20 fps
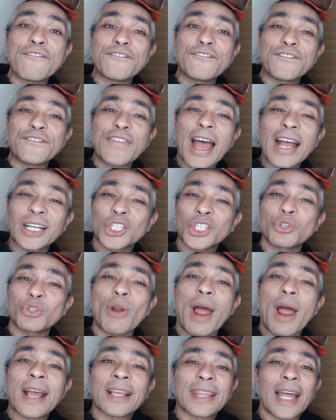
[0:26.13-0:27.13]
that
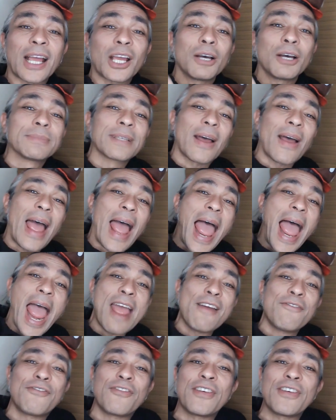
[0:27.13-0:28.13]
track that comes out
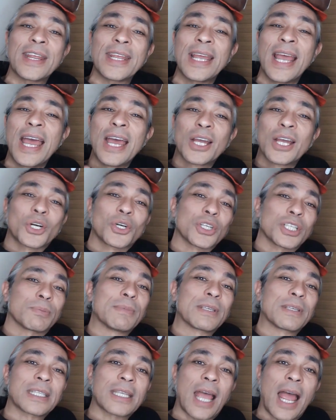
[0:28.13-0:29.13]
every
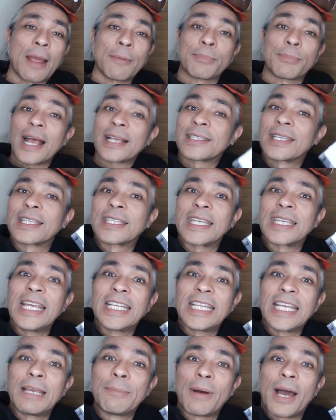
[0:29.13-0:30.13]
Christmas time. That's a
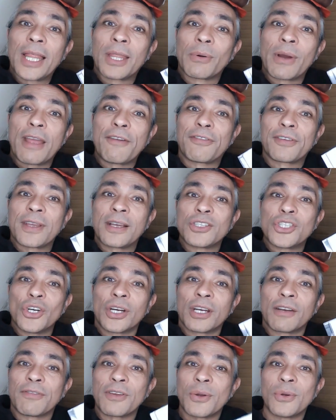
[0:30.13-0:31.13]
CD, by the way, for those
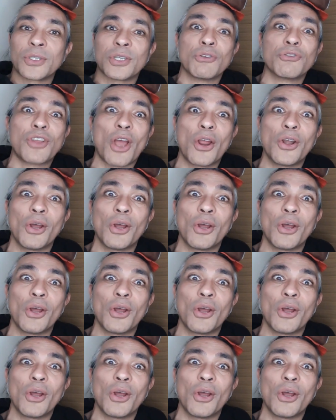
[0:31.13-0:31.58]
younger viewers who don't know